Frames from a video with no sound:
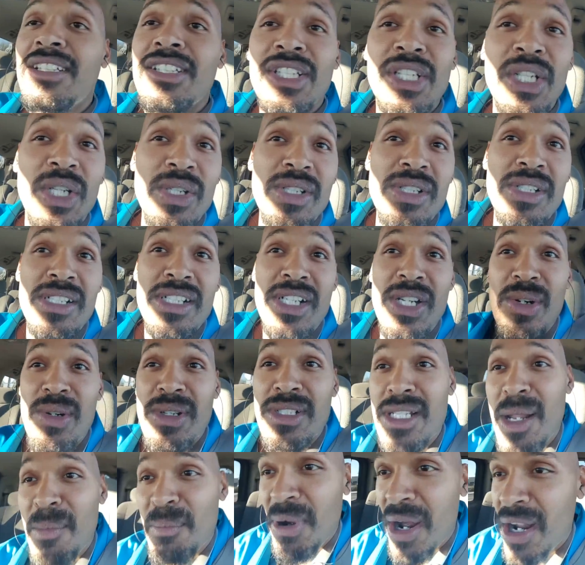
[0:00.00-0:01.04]
Dude
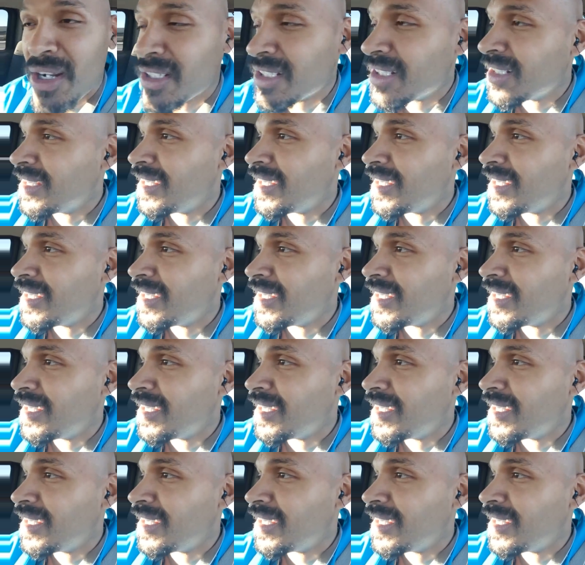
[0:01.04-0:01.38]
was up on